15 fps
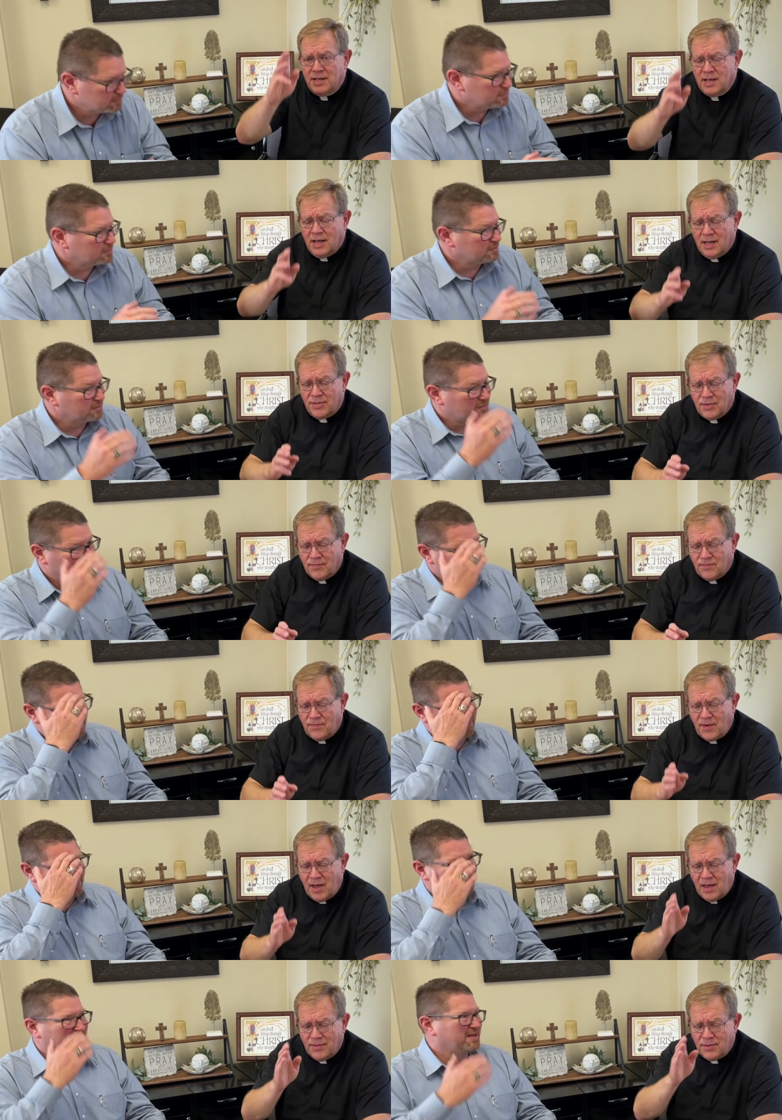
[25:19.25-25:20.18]
Speaker 1: God, the
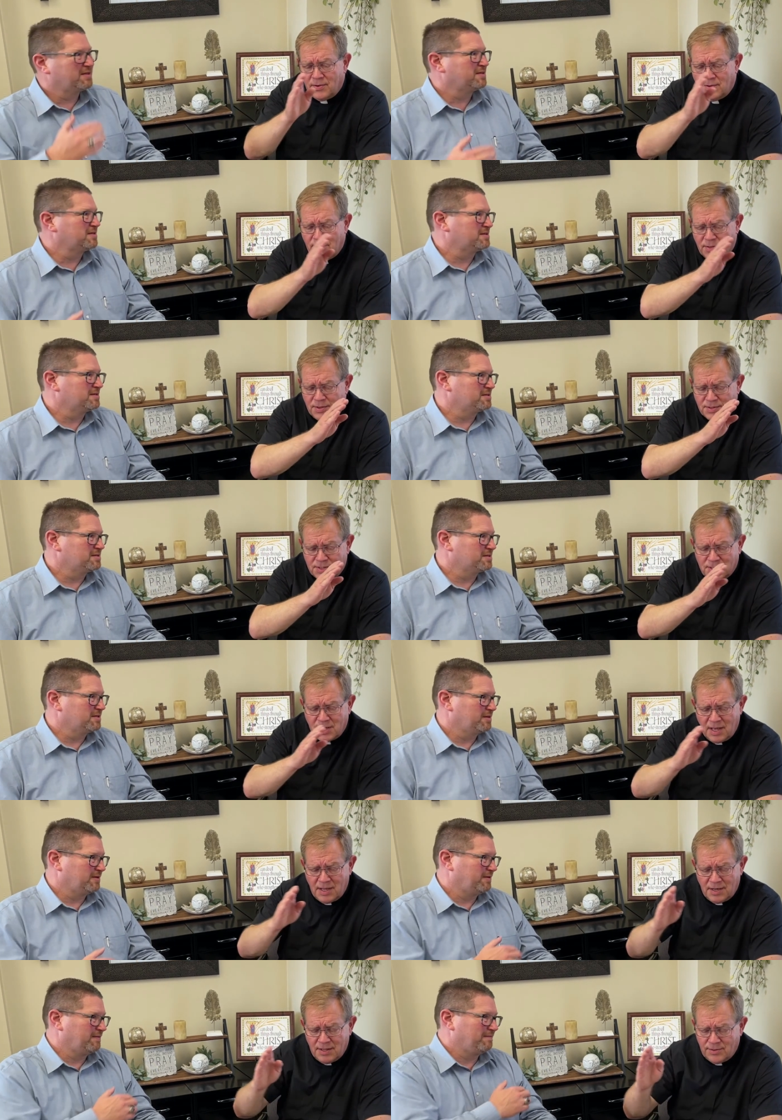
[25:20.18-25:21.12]
Father, the
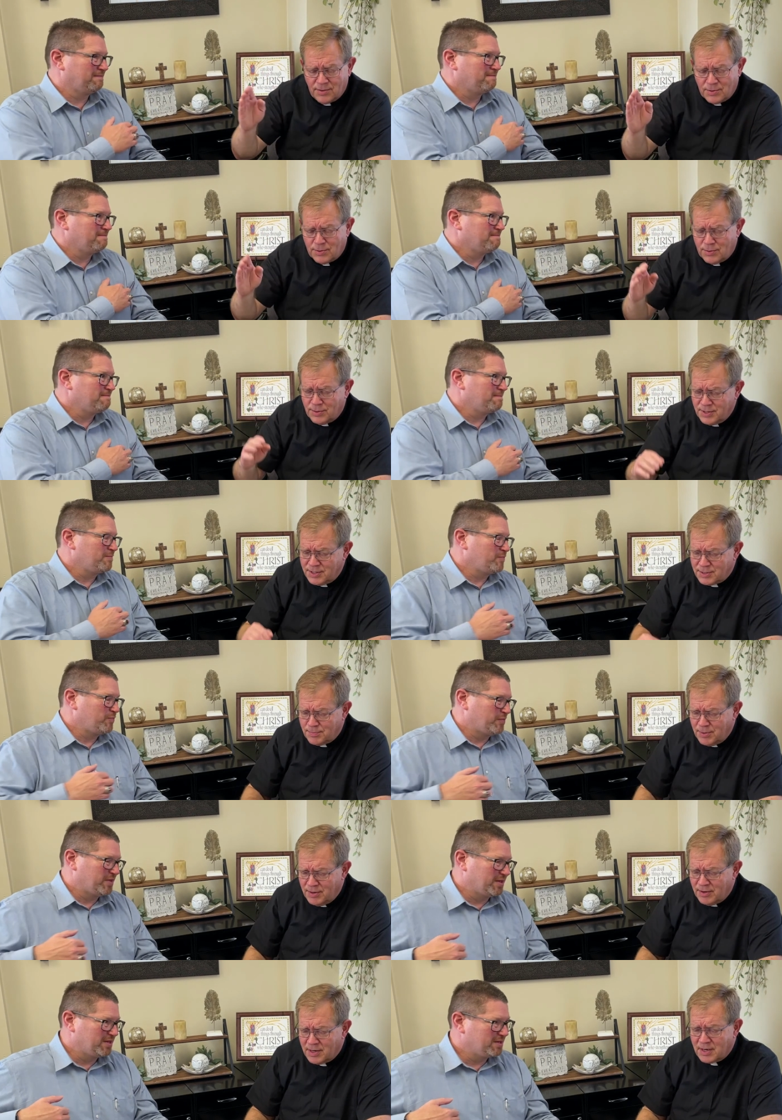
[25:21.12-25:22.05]
Son, and the Holy
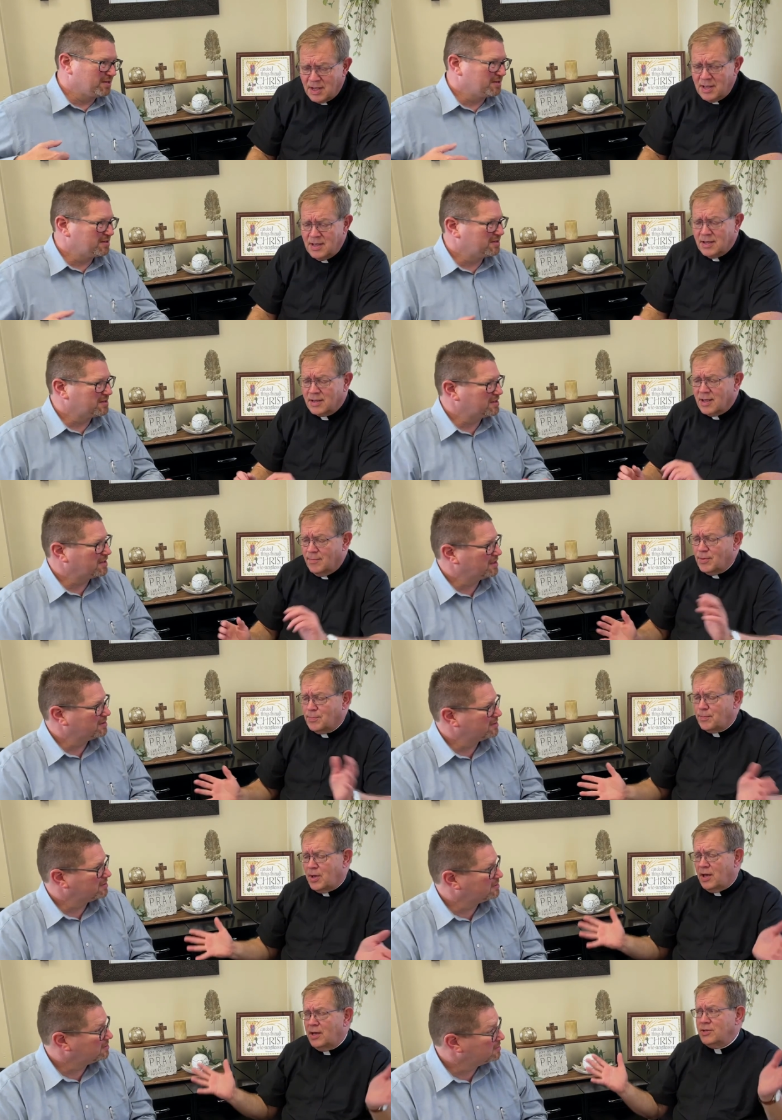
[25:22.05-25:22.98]
Spirit come
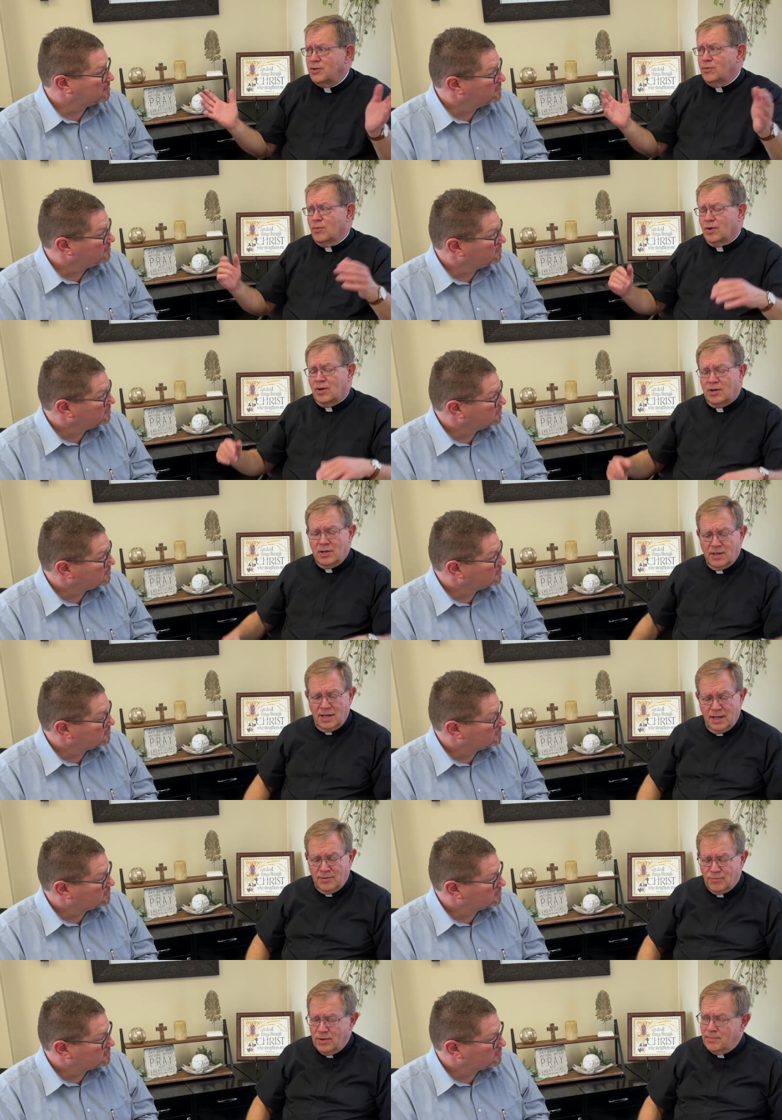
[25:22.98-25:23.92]
upon you all
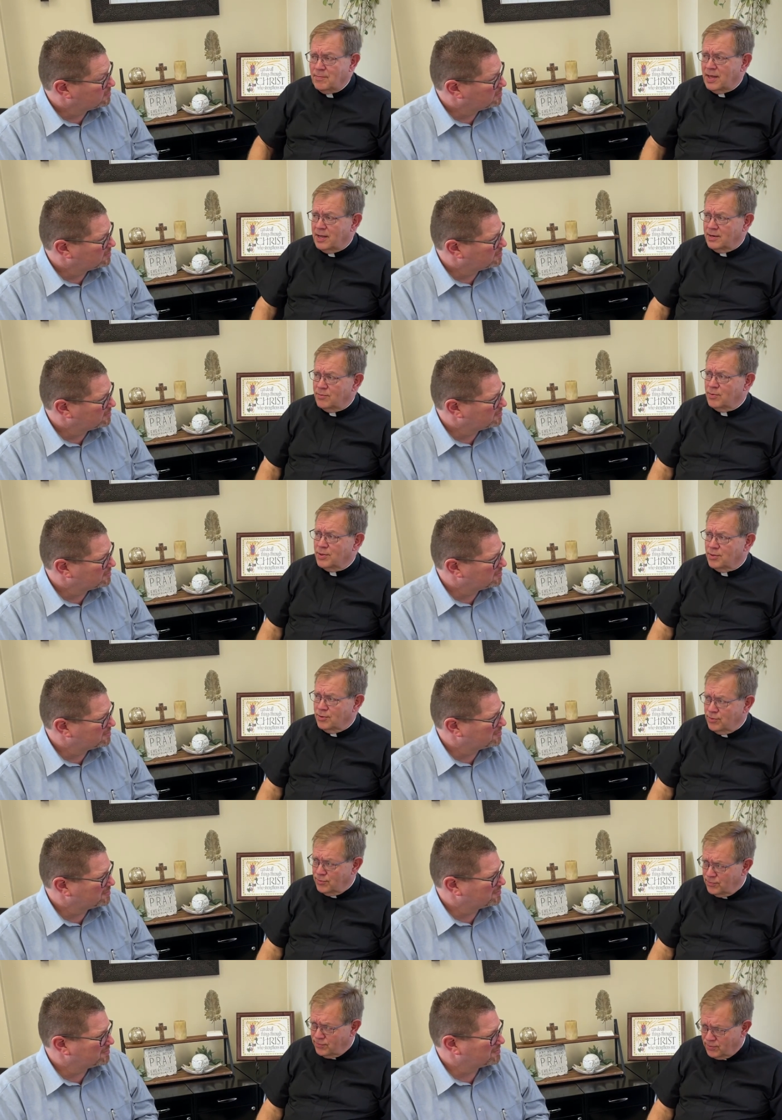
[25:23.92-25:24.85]
and remain with
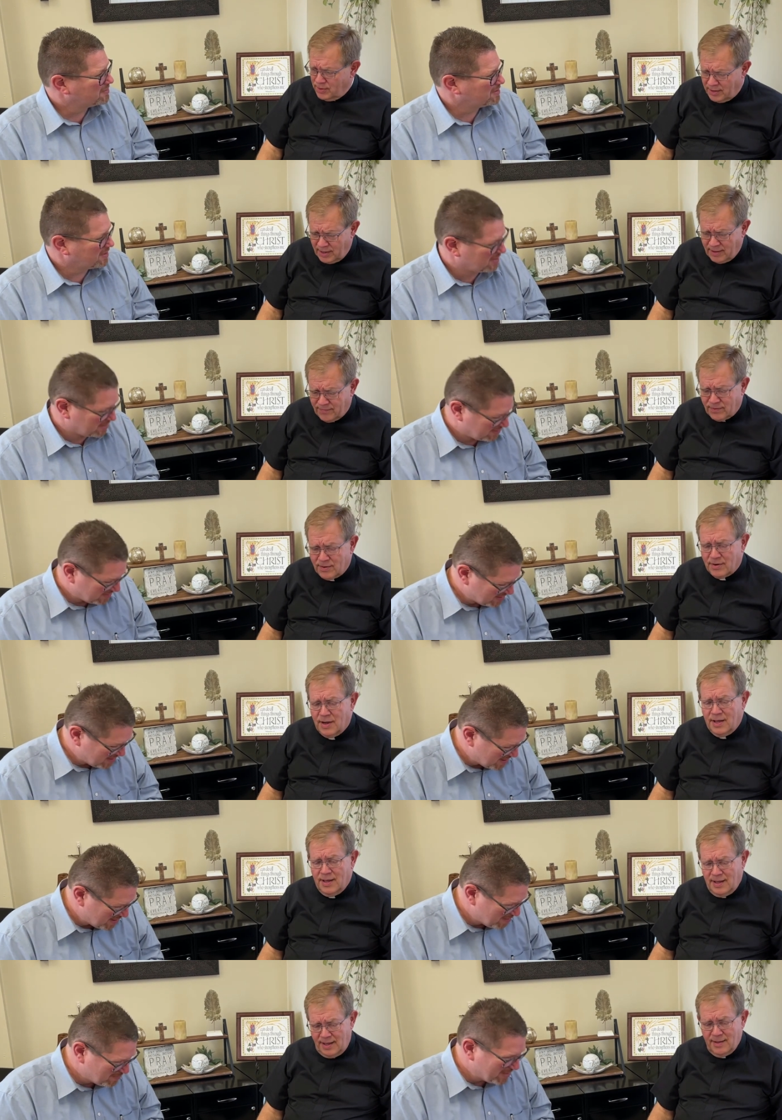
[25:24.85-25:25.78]
you forever.
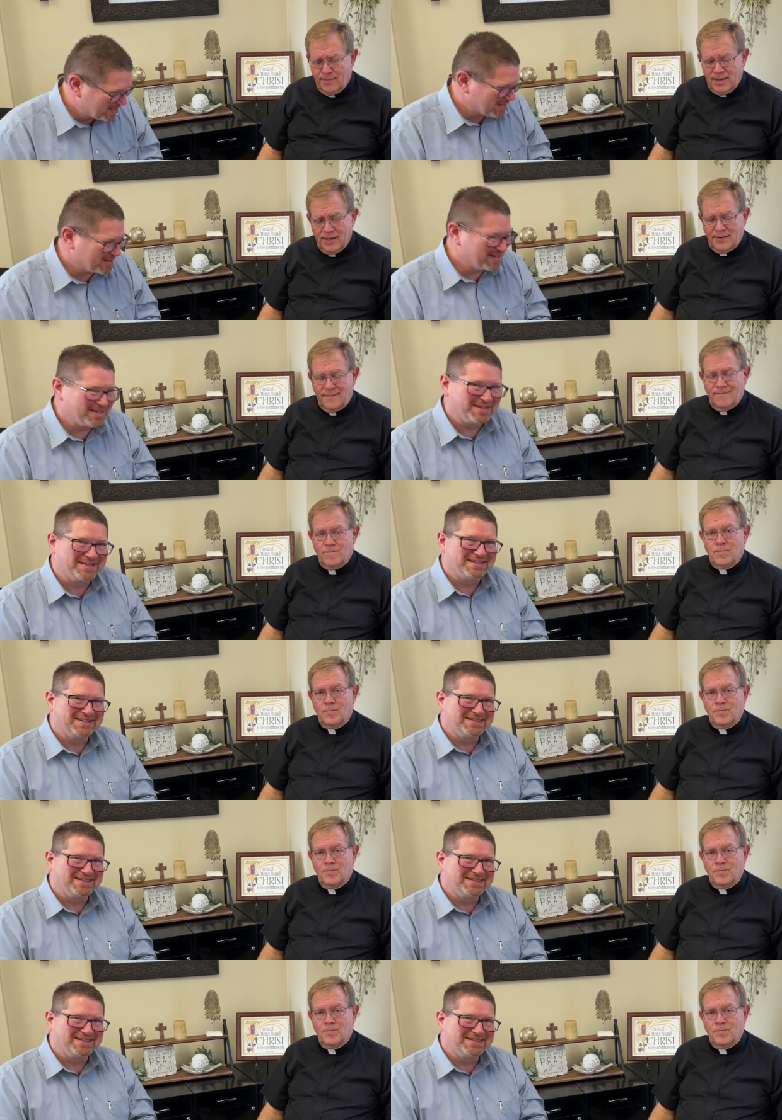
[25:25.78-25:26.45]
Amen. Amen.